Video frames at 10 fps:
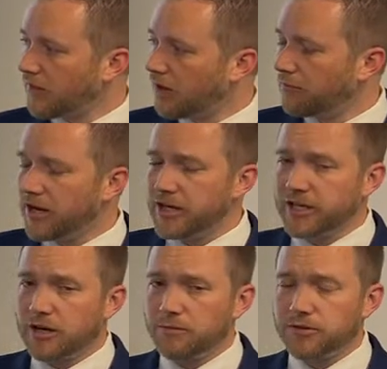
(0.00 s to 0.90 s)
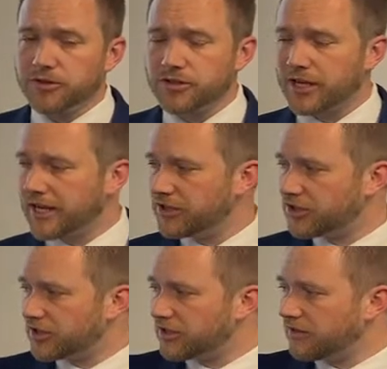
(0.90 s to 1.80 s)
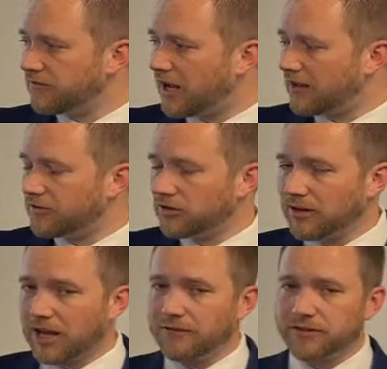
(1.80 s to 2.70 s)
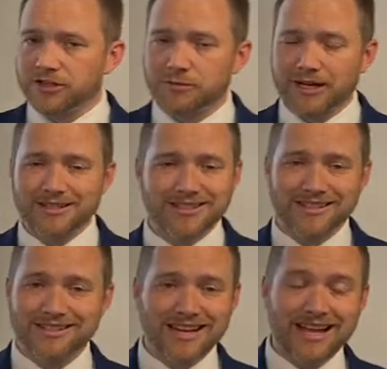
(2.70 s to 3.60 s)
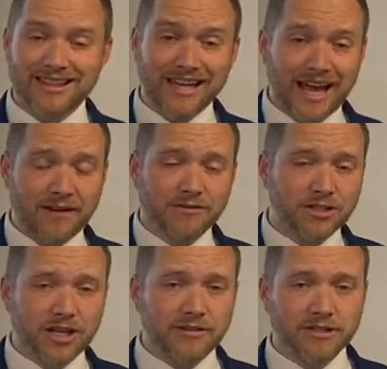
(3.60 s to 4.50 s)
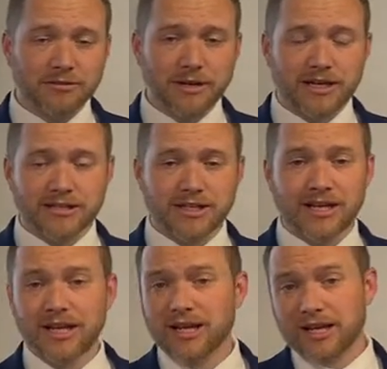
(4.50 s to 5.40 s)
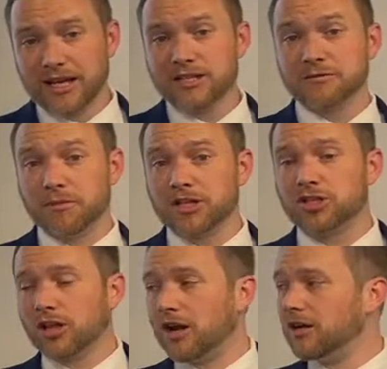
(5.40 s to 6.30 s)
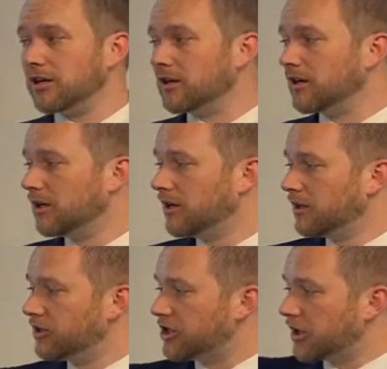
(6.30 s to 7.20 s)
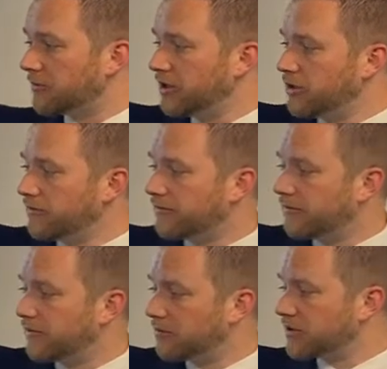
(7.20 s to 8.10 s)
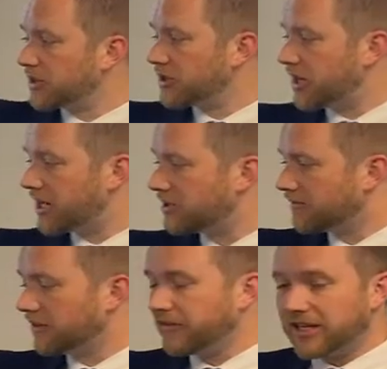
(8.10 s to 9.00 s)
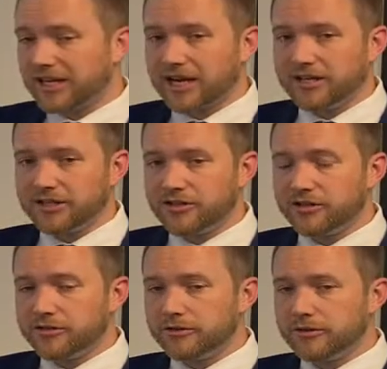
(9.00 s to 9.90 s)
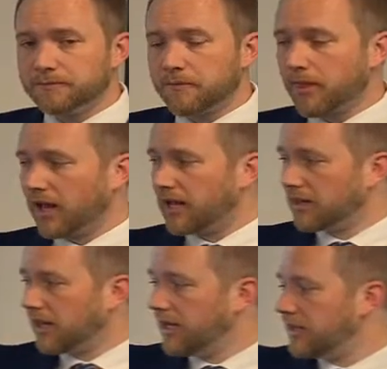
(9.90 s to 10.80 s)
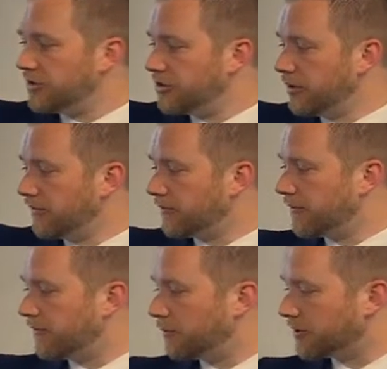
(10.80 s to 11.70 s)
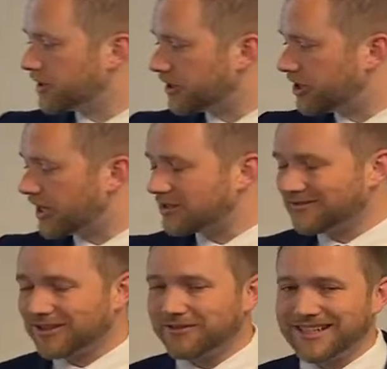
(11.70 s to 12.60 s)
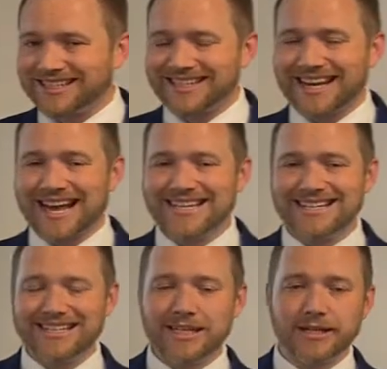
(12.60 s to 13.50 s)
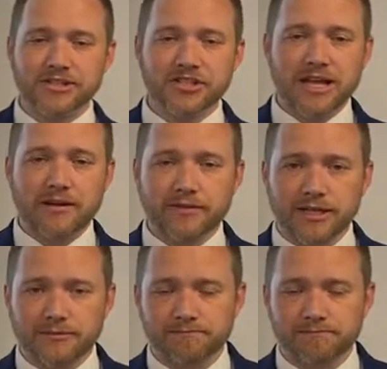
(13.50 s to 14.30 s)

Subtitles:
Married couples, age 65, your life expectancy is not the average life expectancy, it's much longer. Gentlemen, you have a 50% chance of living to 92, and ladies, you have a 50% chance of living to 97.